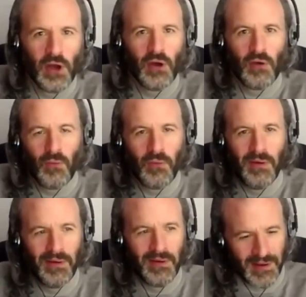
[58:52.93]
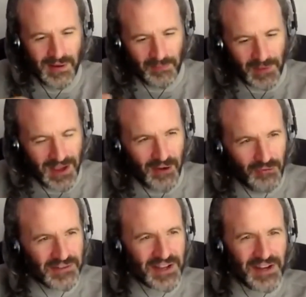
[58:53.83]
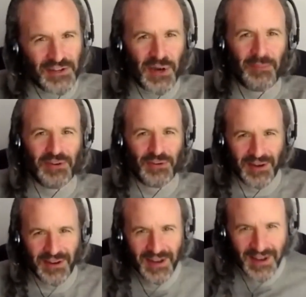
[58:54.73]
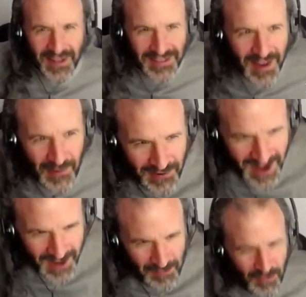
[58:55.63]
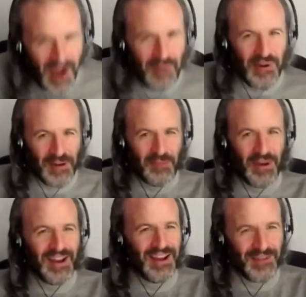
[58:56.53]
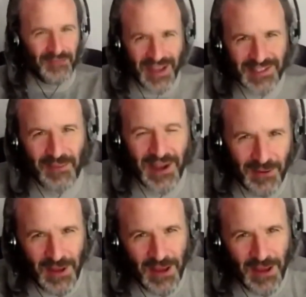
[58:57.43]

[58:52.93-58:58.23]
I mean, careful, I was going to jump into a Democratic primary debate here and make some angry people.